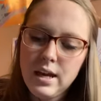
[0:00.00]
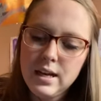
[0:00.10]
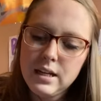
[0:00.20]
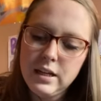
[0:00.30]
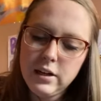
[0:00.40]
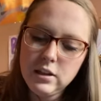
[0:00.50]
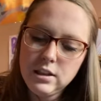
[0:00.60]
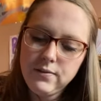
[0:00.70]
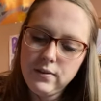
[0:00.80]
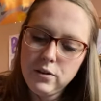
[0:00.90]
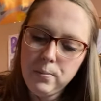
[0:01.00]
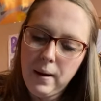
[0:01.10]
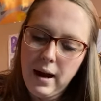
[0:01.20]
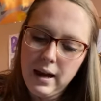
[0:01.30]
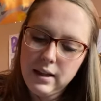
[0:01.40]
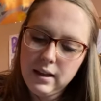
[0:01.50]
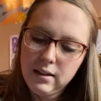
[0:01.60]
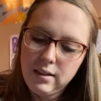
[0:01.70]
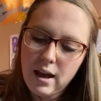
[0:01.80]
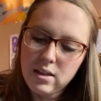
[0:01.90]
Years flew by
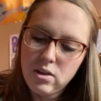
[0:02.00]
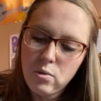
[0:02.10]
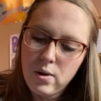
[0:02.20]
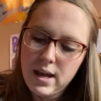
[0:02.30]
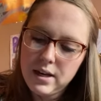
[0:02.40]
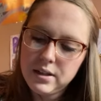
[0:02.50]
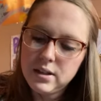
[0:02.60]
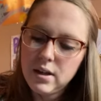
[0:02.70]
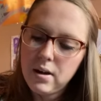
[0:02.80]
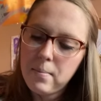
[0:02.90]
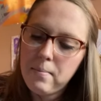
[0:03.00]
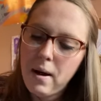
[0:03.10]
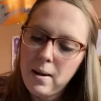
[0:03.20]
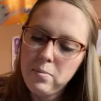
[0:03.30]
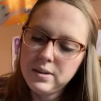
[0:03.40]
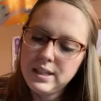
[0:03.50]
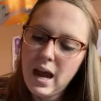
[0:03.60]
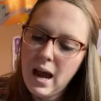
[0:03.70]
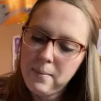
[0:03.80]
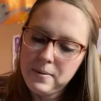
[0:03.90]
like the wind. Bob was a
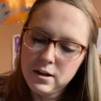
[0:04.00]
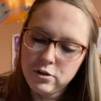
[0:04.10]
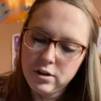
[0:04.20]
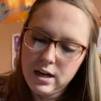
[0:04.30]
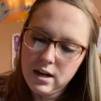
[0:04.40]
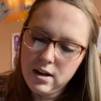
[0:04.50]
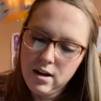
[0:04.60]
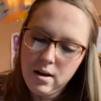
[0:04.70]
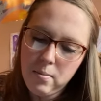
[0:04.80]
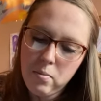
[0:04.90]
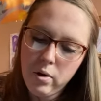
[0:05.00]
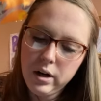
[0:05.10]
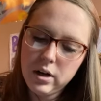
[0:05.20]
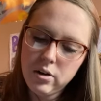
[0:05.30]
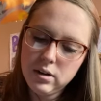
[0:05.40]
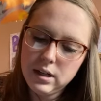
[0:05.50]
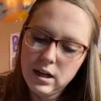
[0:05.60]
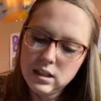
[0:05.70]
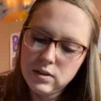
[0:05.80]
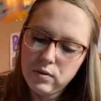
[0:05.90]
happy tree. More
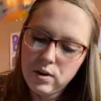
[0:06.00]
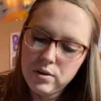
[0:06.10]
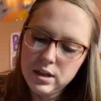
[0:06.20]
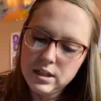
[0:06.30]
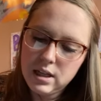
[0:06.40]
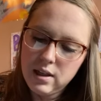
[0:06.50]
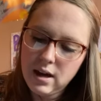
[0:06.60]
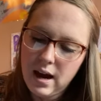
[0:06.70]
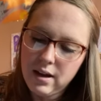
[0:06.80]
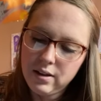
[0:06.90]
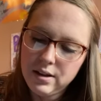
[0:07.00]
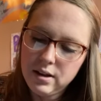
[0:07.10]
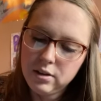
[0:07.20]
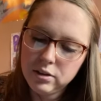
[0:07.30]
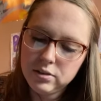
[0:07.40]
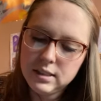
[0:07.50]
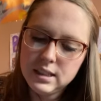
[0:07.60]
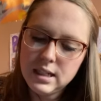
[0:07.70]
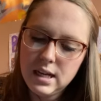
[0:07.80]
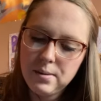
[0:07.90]
coconuts floated to the island and grew
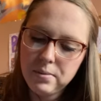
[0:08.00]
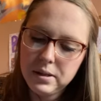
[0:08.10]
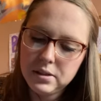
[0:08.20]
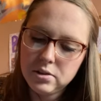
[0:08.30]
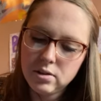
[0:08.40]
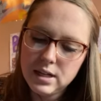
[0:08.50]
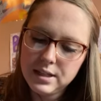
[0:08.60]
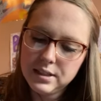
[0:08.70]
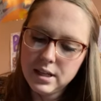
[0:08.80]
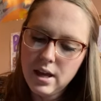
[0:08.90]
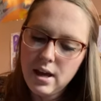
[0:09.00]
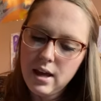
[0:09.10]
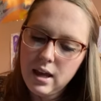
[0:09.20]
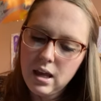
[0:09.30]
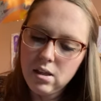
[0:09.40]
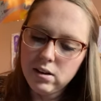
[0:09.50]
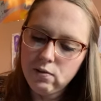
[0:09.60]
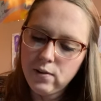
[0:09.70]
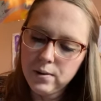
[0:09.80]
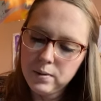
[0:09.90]
into neighboring trees. He looked
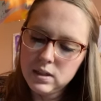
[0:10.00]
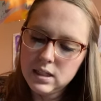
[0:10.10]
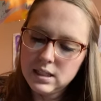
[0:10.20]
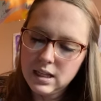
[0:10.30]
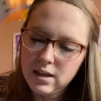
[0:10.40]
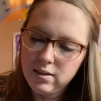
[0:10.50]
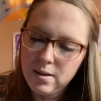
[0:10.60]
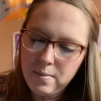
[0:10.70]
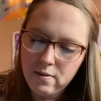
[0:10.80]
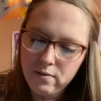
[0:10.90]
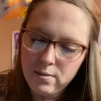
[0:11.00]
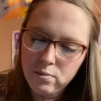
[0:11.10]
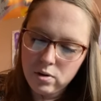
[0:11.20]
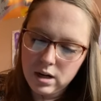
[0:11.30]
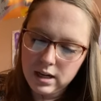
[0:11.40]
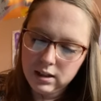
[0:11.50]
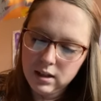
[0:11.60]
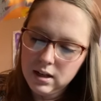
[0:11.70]
forward to seeing them every morning.